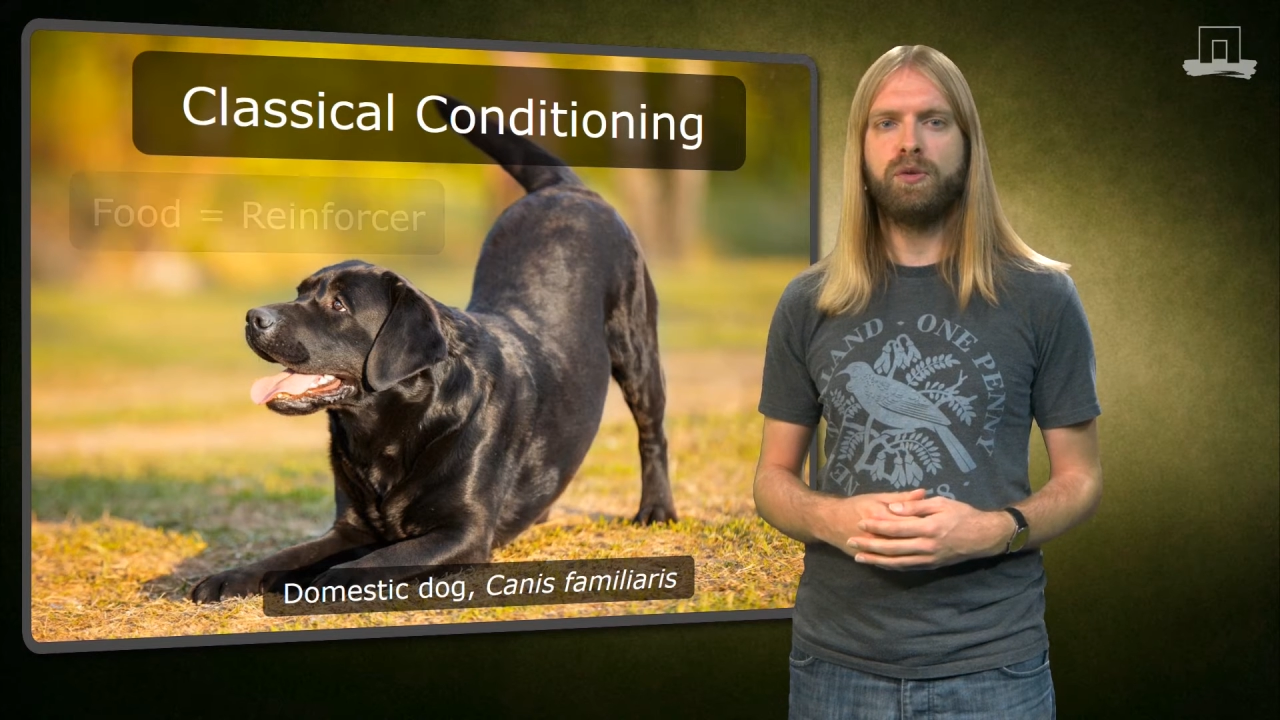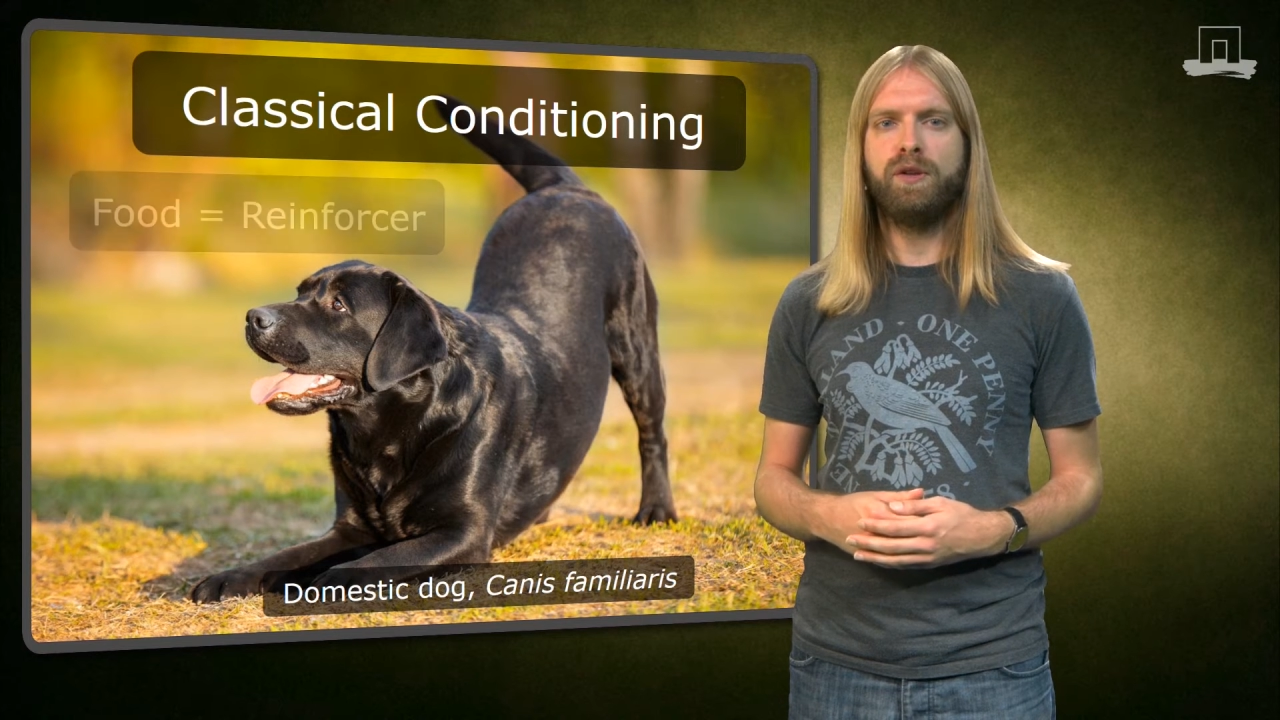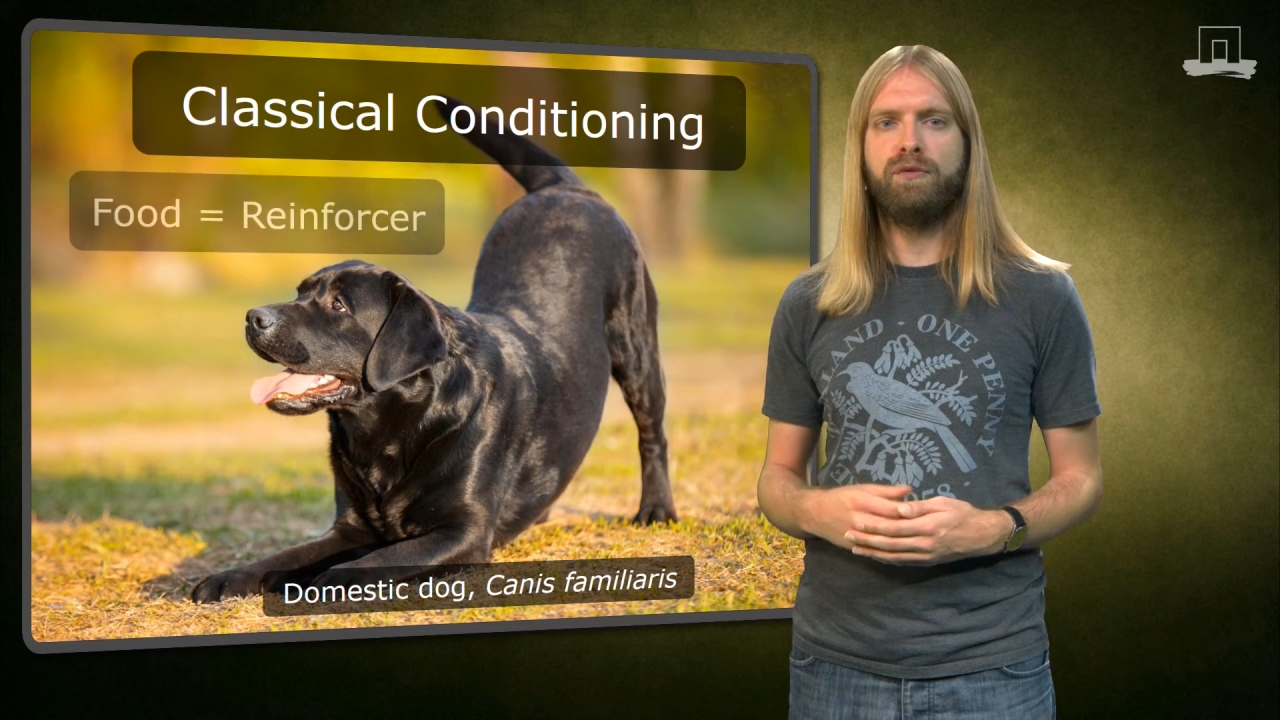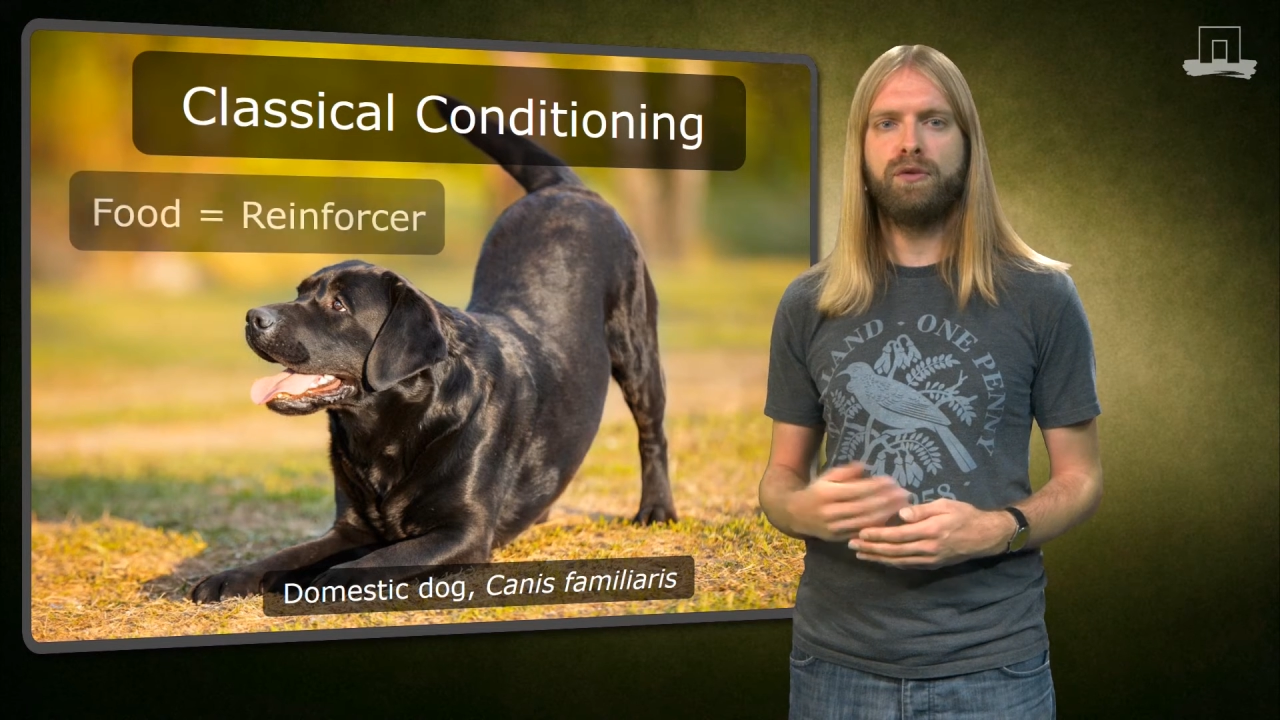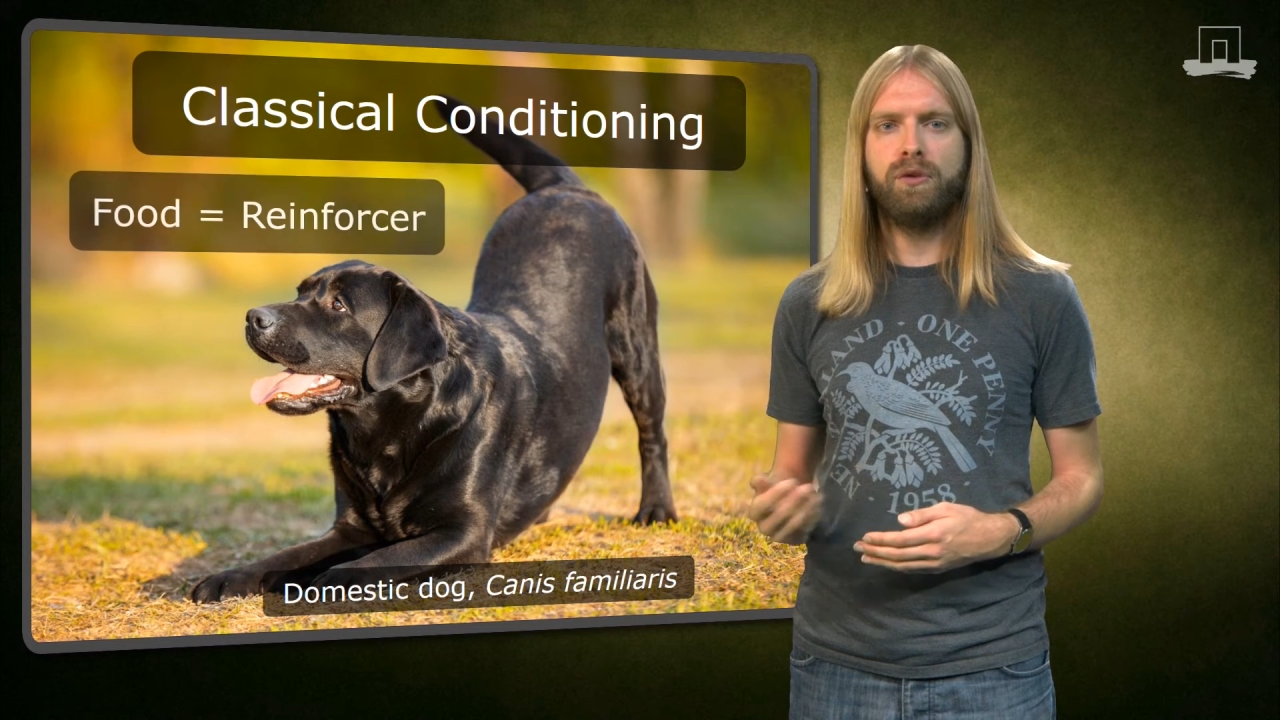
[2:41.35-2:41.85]

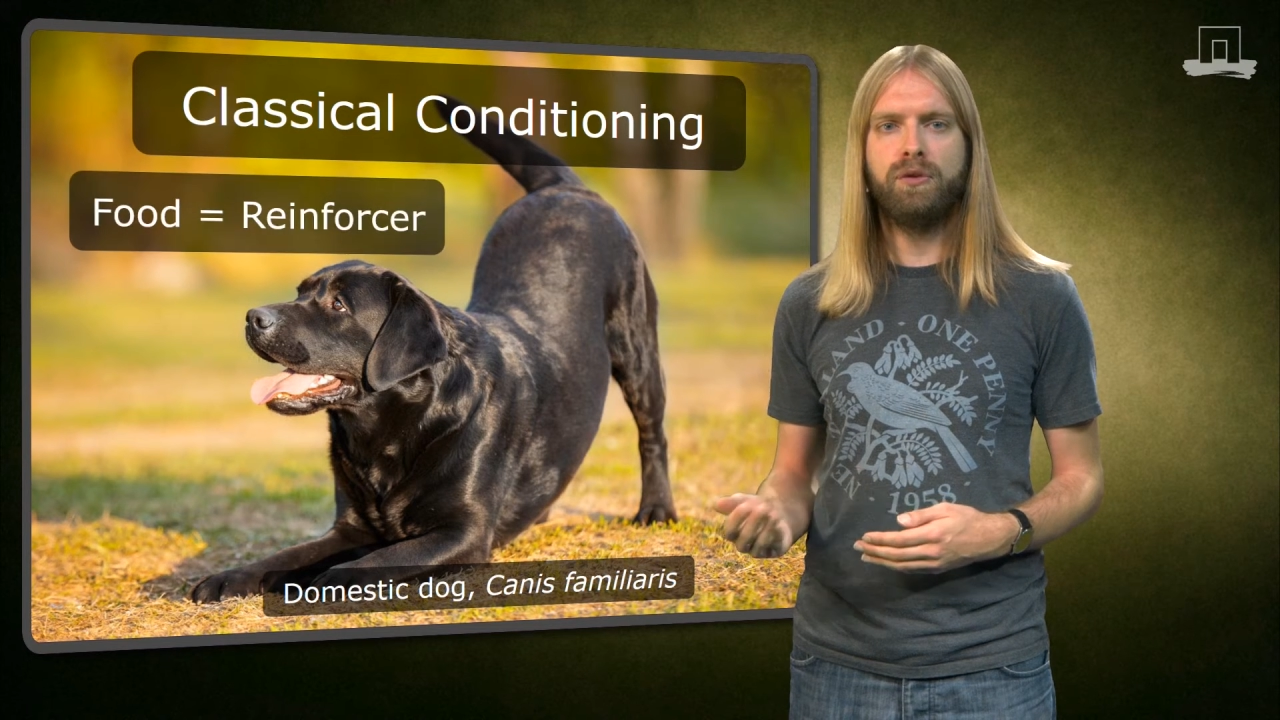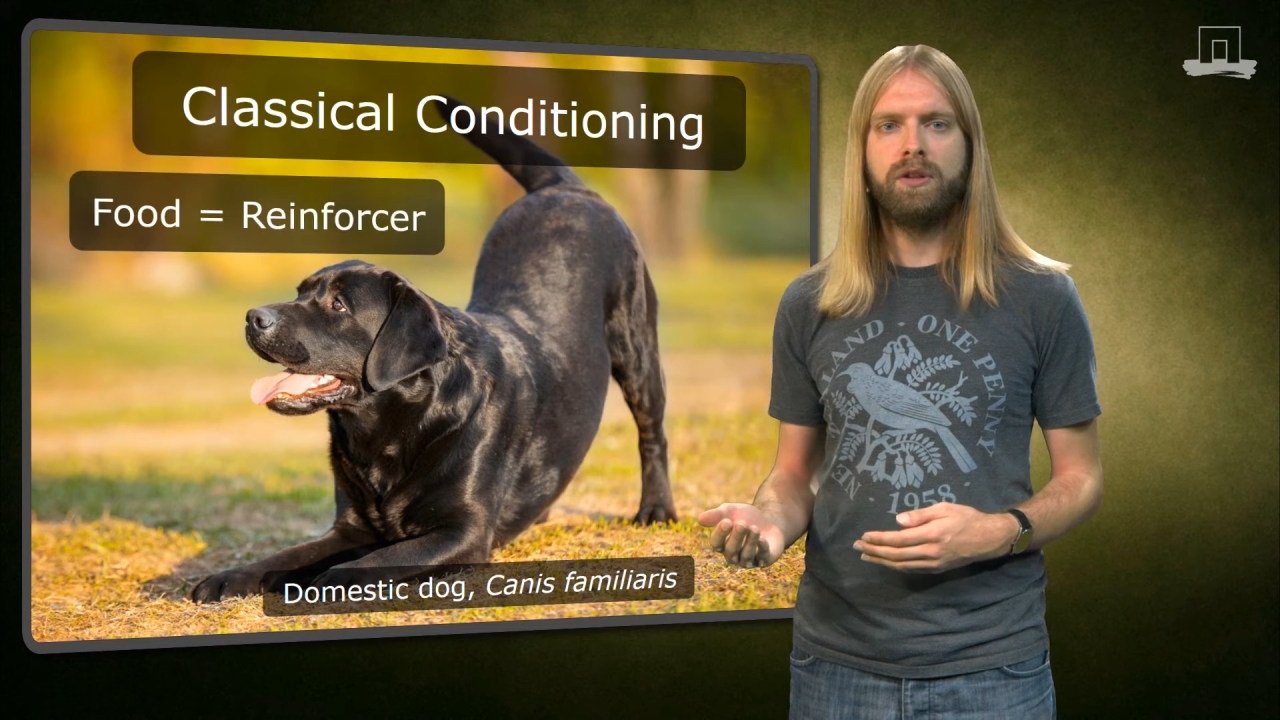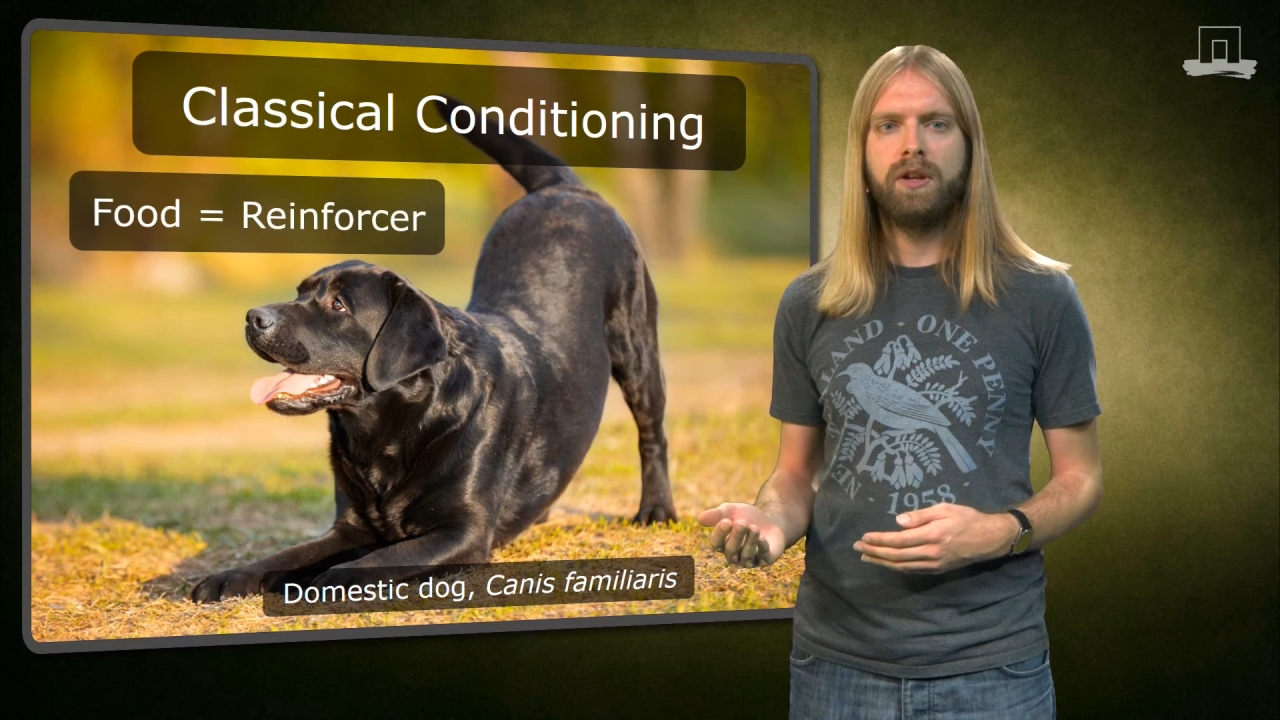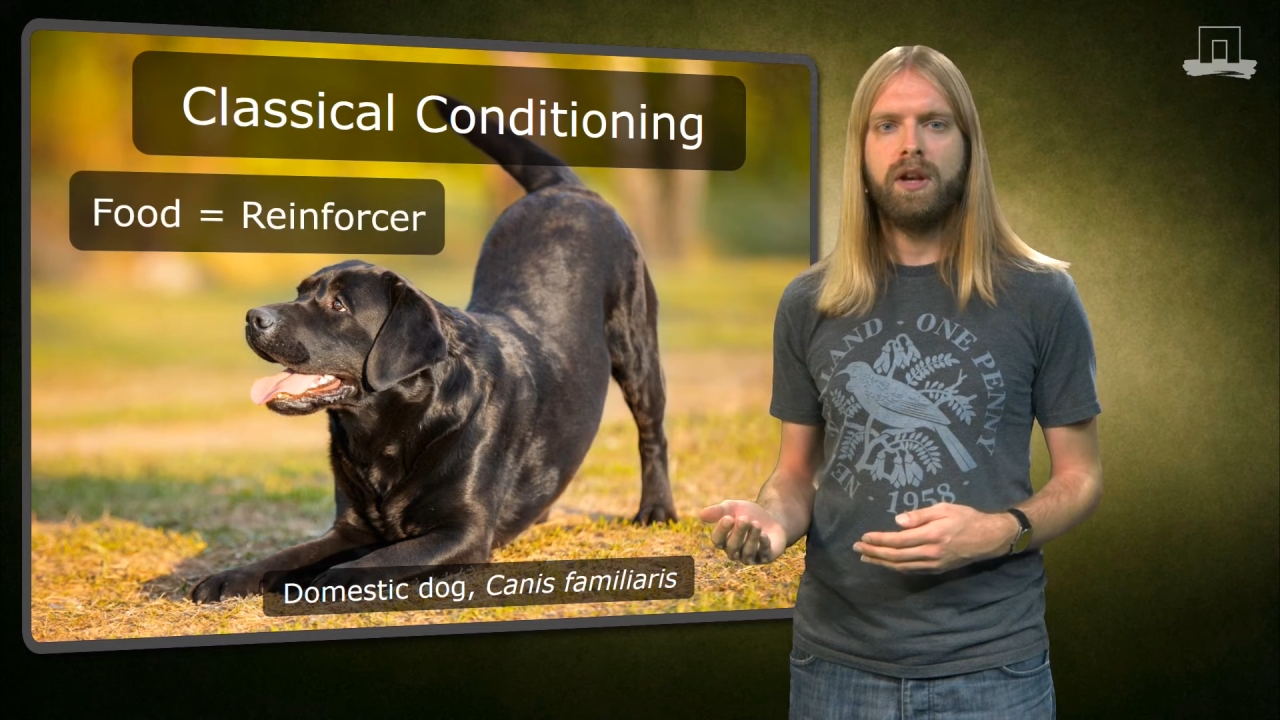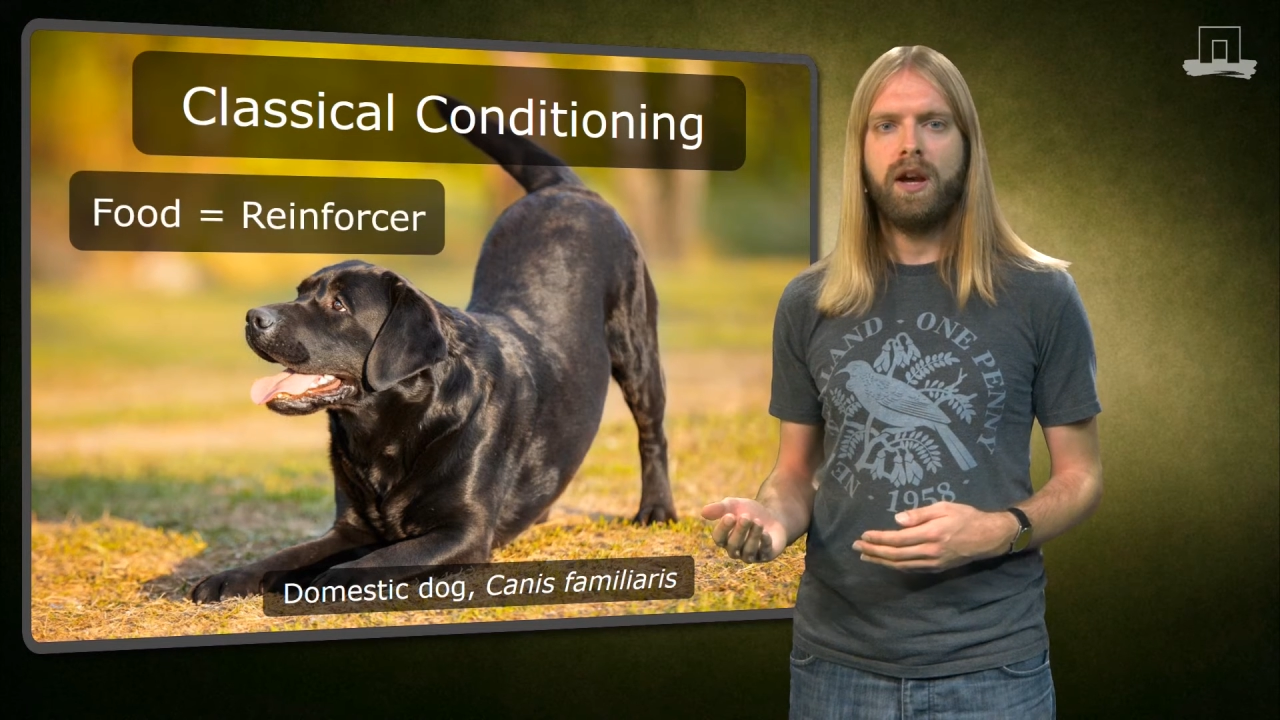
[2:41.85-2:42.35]
between
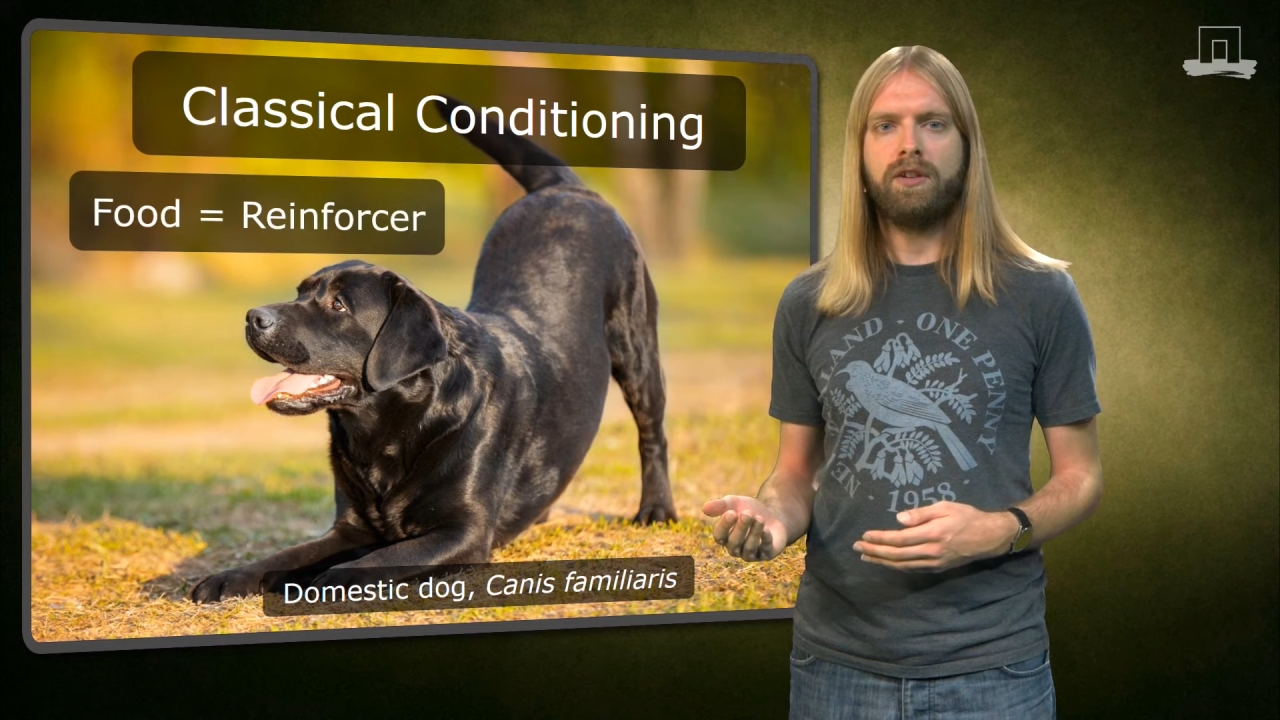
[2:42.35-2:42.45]
food